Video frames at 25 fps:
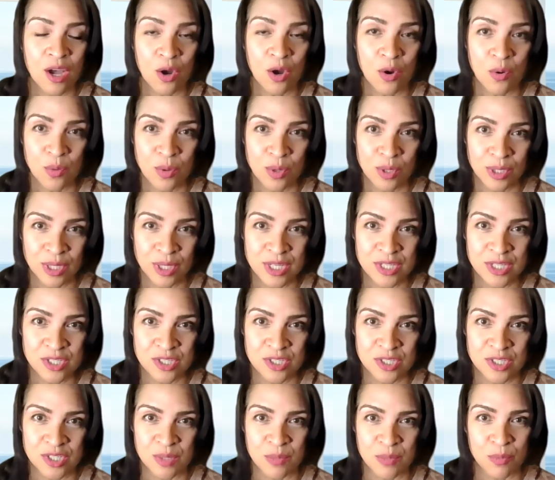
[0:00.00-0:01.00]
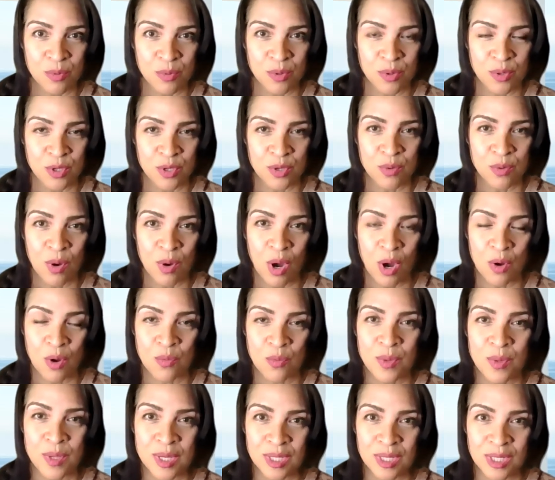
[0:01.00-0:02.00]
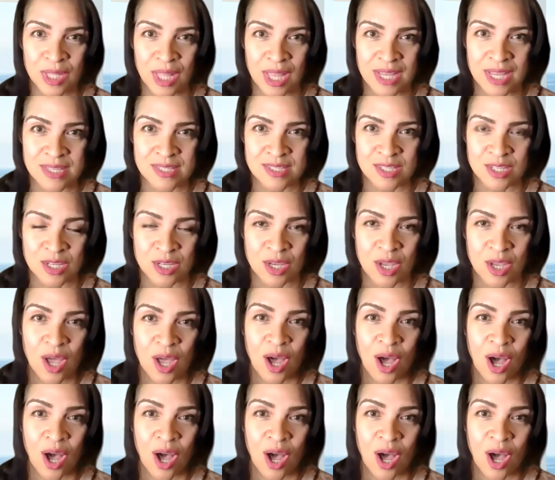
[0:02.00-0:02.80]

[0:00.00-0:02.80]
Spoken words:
a relationship where you are realizing